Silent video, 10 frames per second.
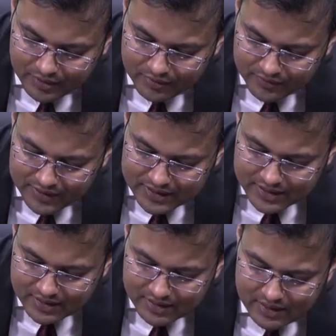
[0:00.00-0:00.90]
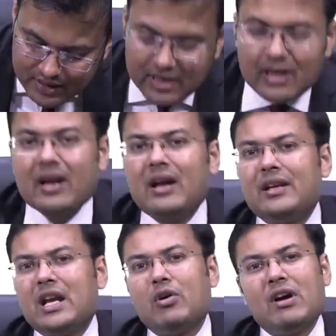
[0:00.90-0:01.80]
first.
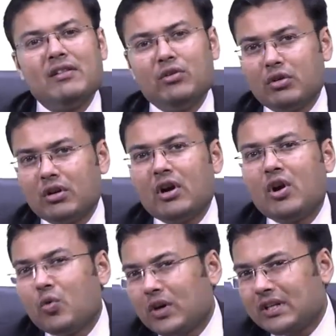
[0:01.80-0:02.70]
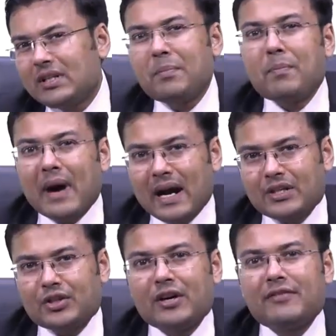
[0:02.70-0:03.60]
Now have a look, what are the
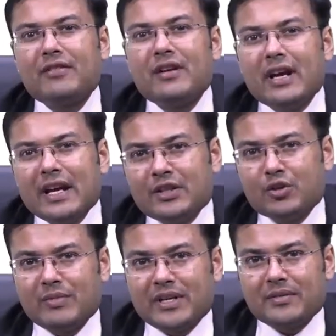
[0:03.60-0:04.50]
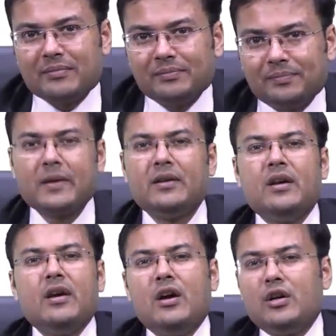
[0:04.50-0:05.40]
parts of instrument?
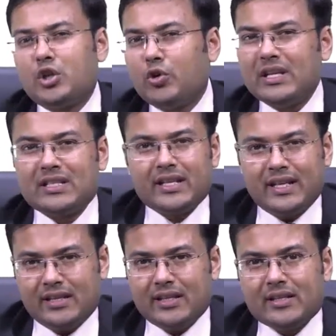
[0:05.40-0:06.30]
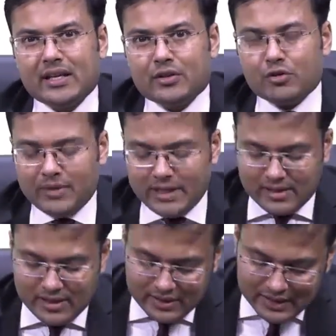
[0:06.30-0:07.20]
So you can see in this
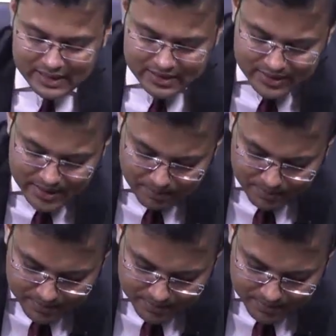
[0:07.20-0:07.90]
instrument there is tip,